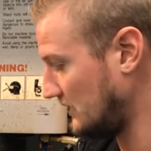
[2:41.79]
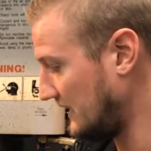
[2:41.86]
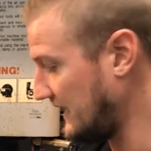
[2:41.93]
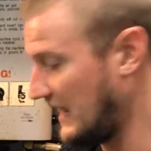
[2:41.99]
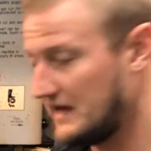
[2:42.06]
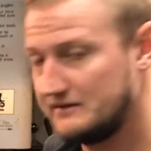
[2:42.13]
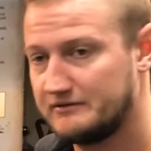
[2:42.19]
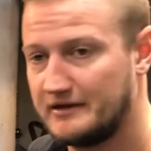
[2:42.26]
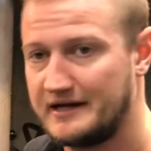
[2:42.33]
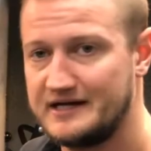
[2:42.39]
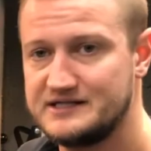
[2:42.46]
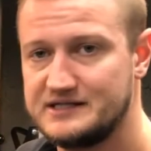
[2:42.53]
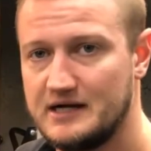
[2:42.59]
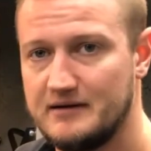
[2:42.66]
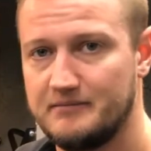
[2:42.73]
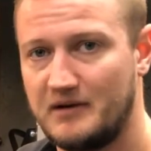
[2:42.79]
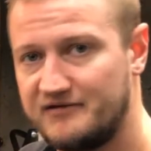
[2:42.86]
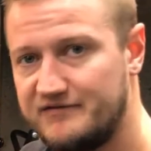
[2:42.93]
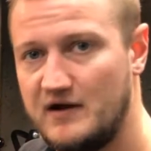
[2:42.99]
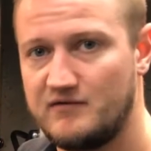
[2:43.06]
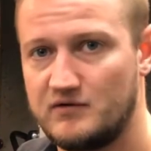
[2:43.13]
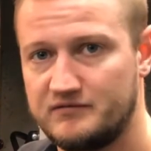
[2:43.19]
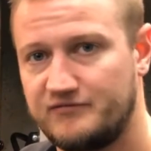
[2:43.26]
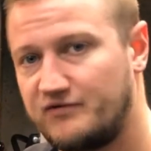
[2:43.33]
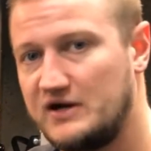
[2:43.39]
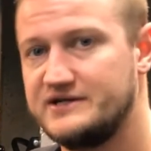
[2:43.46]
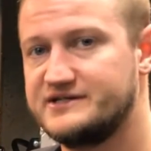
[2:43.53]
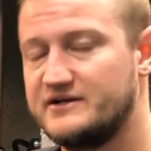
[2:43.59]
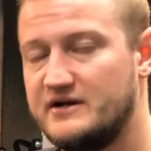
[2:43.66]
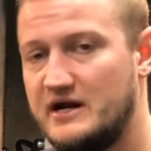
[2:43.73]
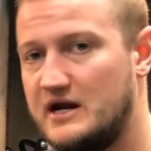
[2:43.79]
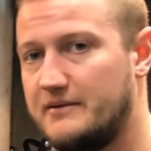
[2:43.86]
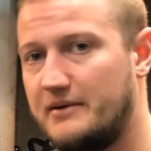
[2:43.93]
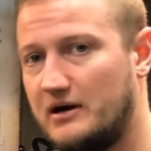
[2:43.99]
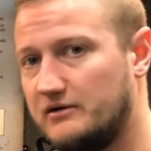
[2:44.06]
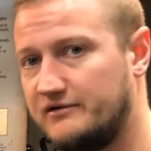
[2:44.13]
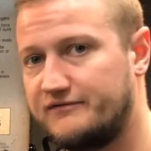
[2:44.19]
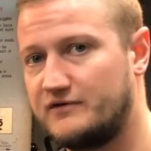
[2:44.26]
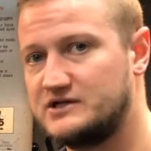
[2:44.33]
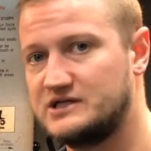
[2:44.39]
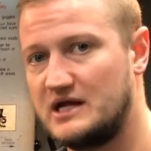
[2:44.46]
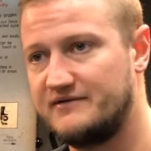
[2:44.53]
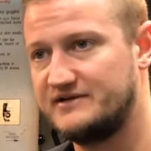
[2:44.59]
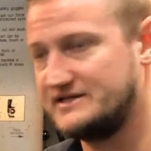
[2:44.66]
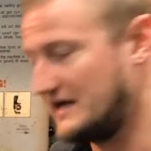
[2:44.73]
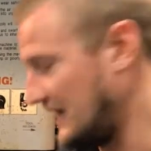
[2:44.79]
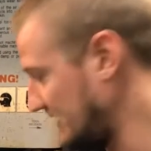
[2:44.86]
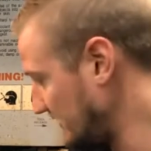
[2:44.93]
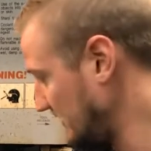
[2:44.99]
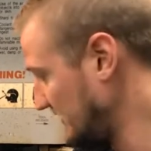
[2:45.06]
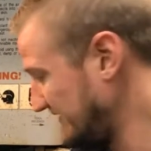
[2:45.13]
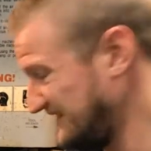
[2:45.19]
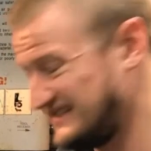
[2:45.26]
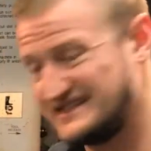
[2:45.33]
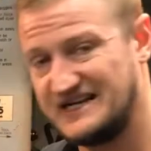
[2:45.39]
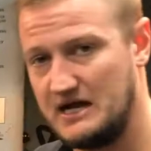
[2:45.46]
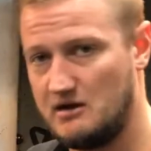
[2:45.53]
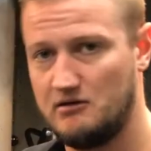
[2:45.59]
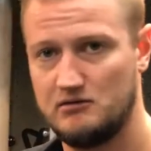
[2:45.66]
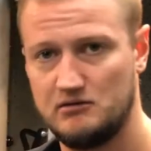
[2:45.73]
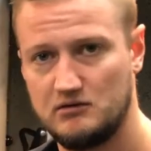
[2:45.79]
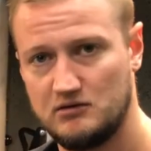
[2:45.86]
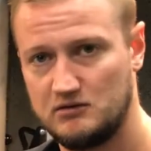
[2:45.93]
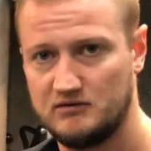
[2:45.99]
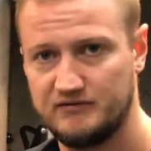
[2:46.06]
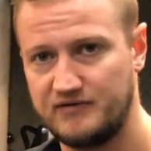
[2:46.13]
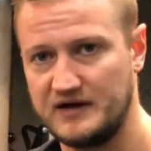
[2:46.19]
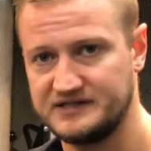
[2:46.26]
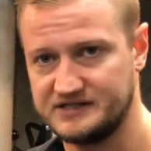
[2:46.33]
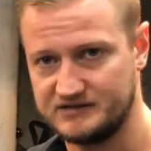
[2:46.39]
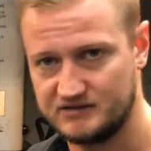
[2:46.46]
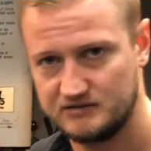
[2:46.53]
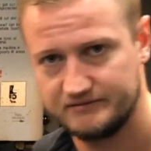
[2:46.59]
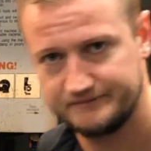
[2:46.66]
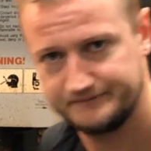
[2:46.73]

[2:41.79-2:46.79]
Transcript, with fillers: again, like I said, my favorite phrase of the day apparently, first line of attack. This is it, vices.